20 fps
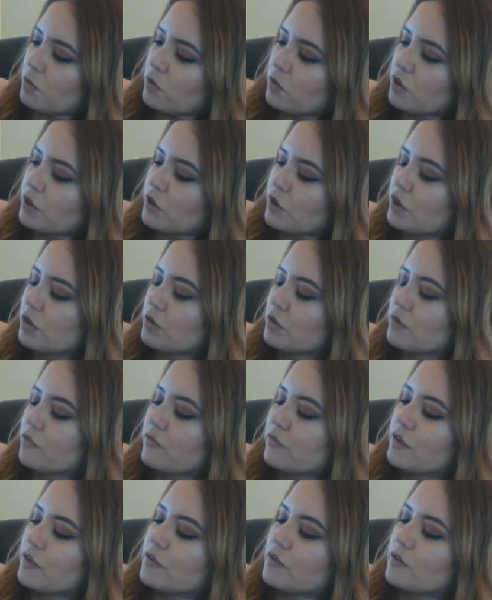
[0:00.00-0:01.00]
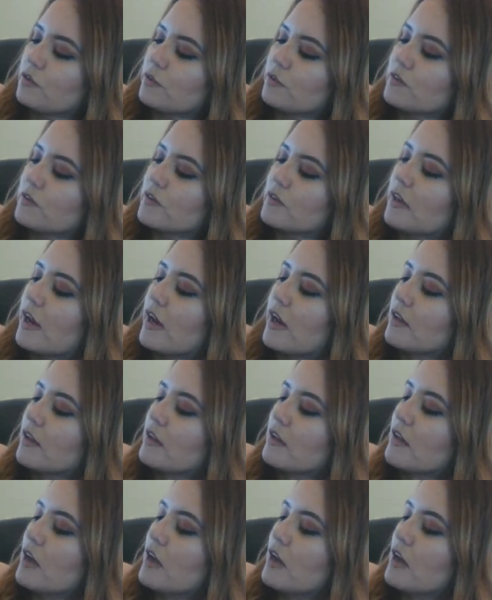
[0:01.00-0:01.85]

poor Gerald felt so sad